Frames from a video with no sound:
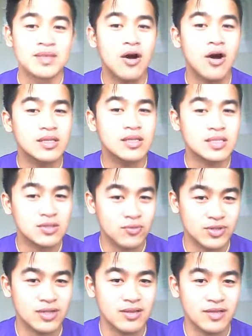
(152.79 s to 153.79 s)
on
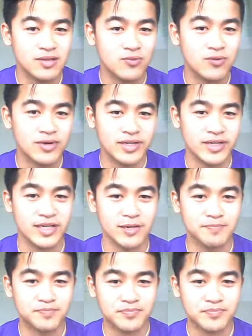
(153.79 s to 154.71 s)
social networking.